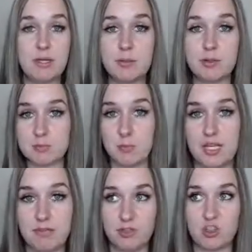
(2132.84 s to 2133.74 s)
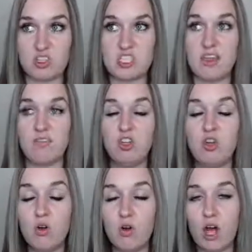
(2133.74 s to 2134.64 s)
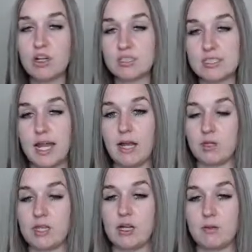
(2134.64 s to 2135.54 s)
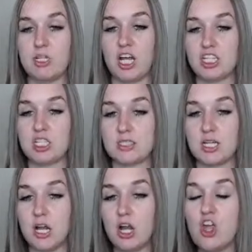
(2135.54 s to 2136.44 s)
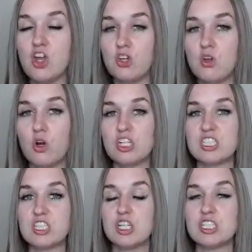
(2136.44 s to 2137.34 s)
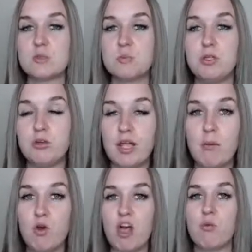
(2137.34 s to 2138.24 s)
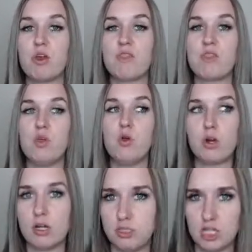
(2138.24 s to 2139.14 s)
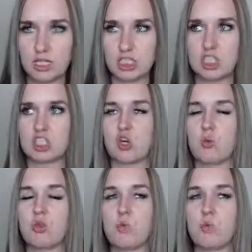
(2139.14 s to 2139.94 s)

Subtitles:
people's money filters, if you don't understand what their objections are, you're just going to spew them with your objections or with